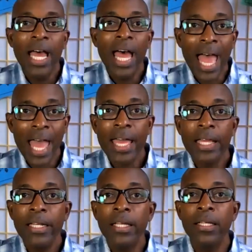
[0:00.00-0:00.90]

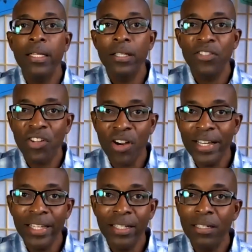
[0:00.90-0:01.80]
And
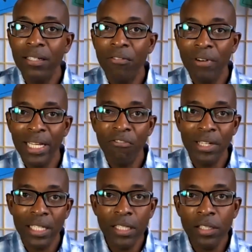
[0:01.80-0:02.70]
starting really,
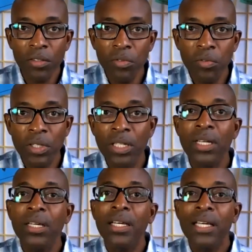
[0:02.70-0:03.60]
really soon
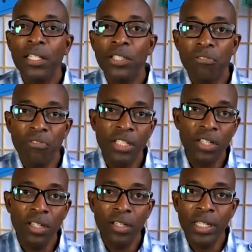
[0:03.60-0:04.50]
is the
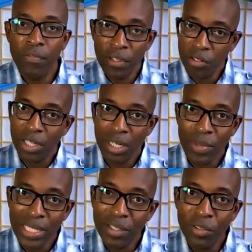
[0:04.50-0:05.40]
return, even though it's going to
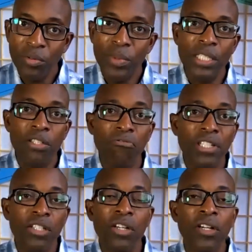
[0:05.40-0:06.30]
be Zoom, is the
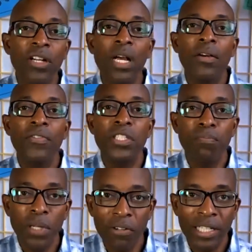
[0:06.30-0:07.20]
return of
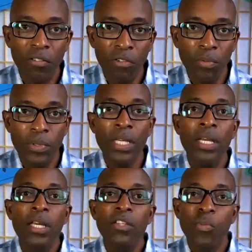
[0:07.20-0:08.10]
spirit groups.
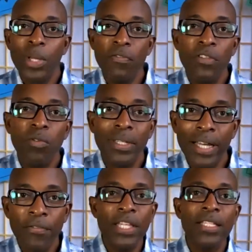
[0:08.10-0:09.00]
So many of you
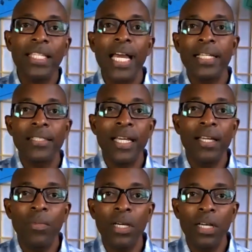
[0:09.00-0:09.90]
loved this last
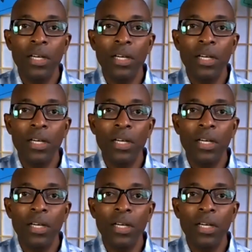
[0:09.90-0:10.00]
time.